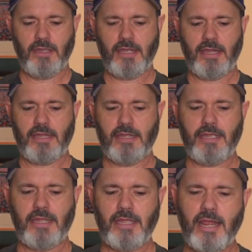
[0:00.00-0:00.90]

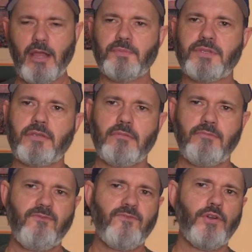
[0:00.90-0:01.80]
it helps
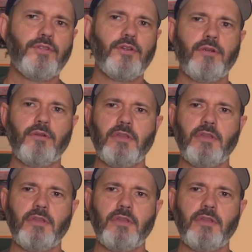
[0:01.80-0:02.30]
further,